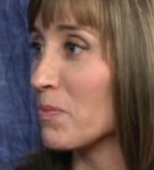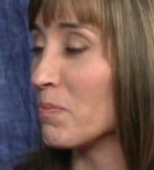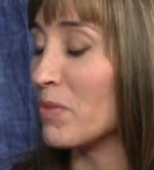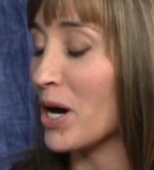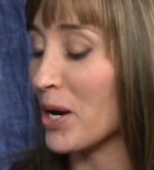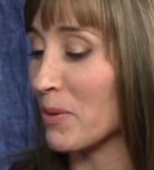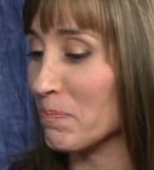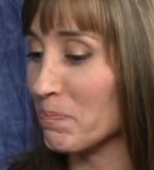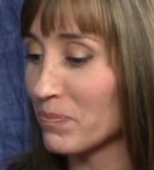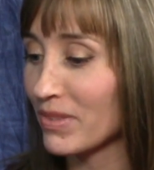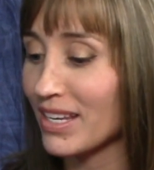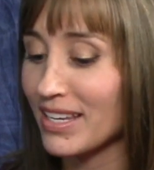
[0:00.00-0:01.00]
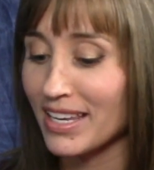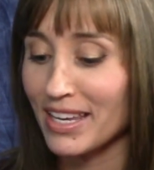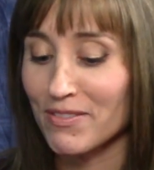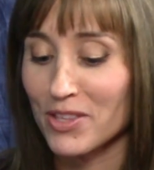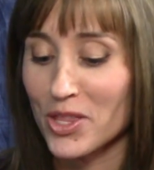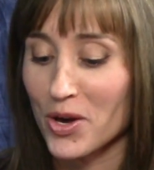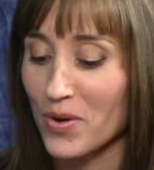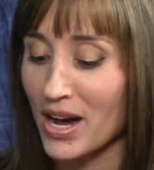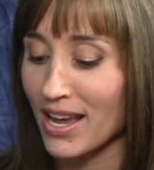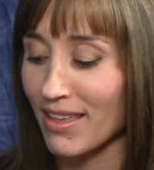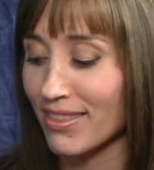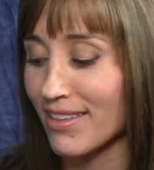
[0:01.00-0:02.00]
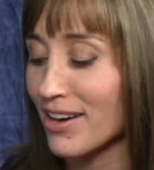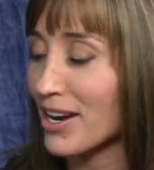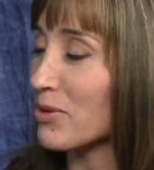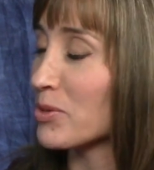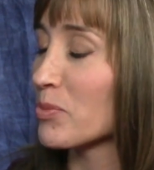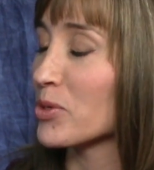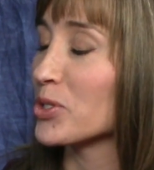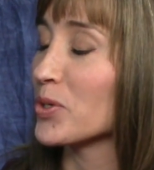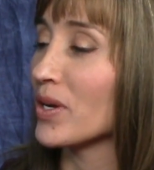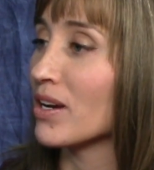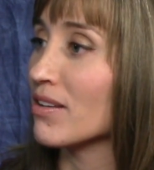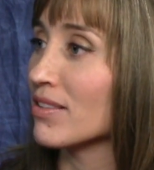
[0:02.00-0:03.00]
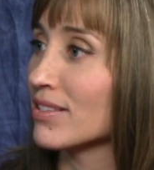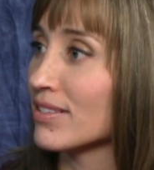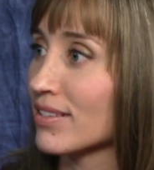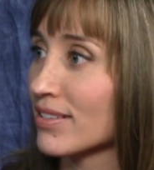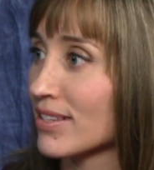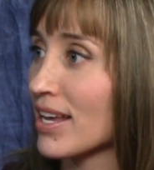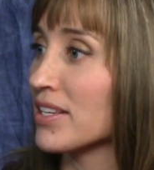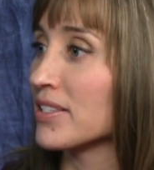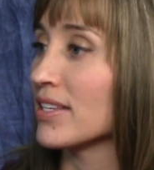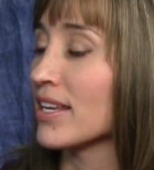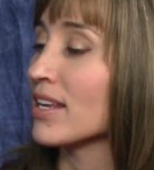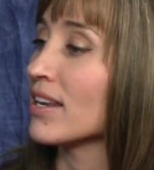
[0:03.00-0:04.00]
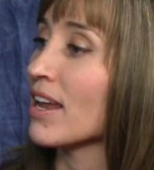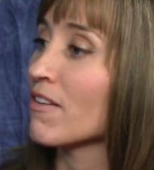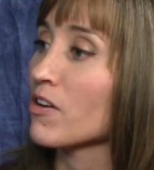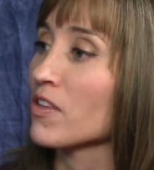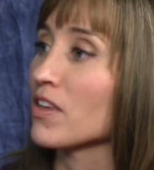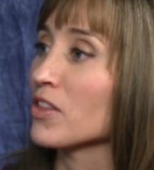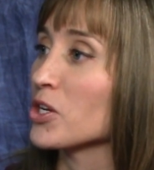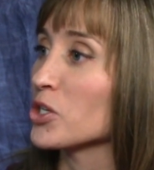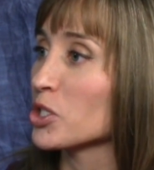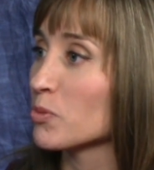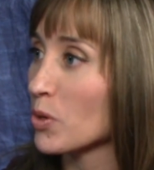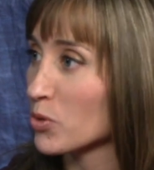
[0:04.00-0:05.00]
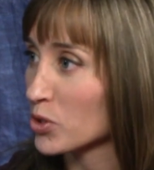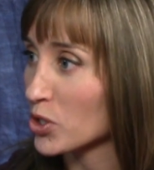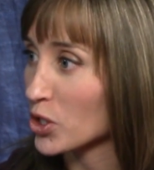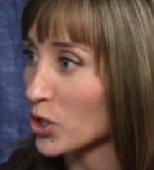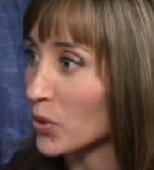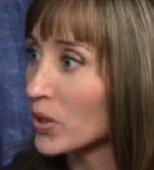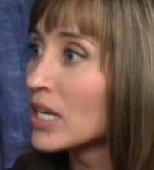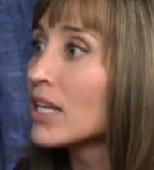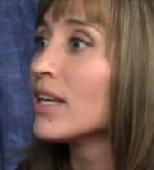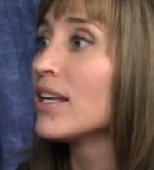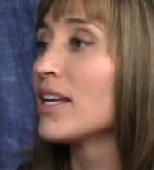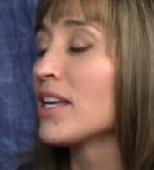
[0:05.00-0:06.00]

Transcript: bottom. Yeah. Even though I thought I was pursuing all the success and everything Just that you're supposed to do.